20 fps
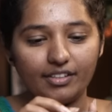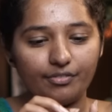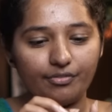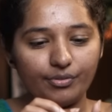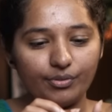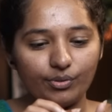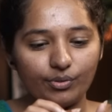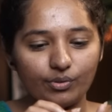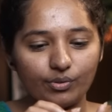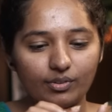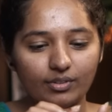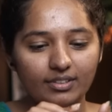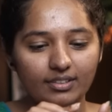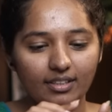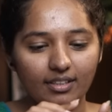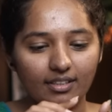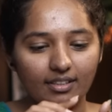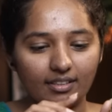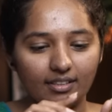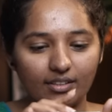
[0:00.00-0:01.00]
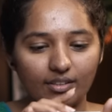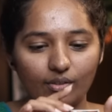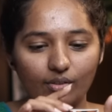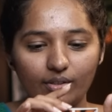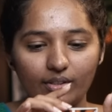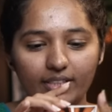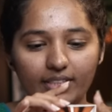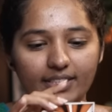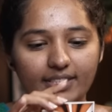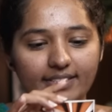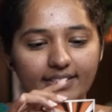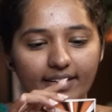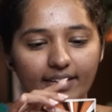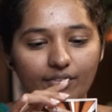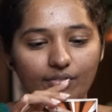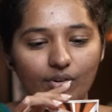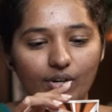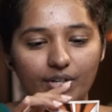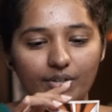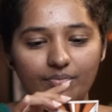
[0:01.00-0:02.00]
If you could only
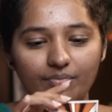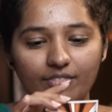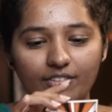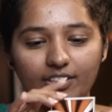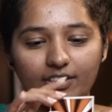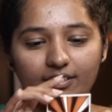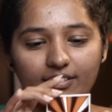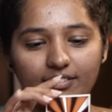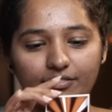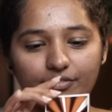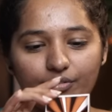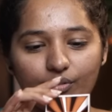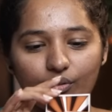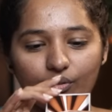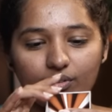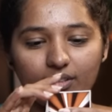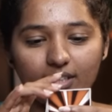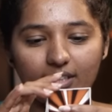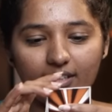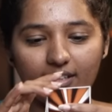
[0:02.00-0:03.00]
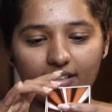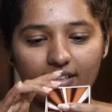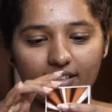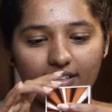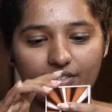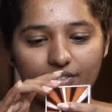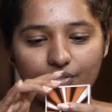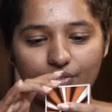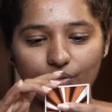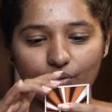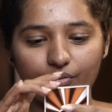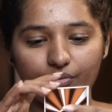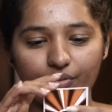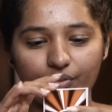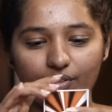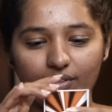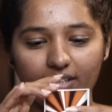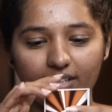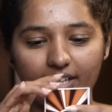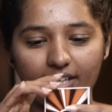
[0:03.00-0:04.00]
say one word for the rest of
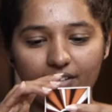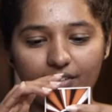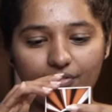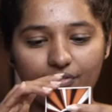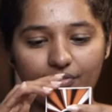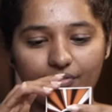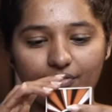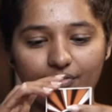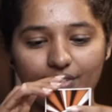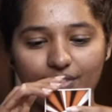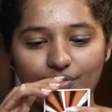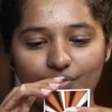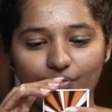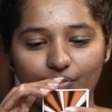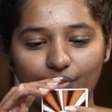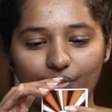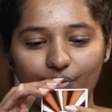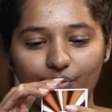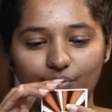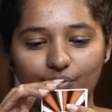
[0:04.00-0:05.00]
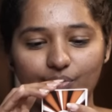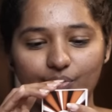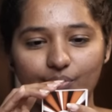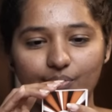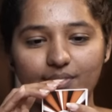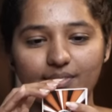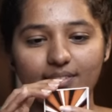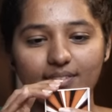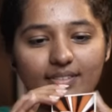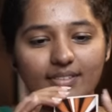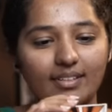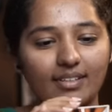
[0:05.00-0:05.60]
your life, which would you choose?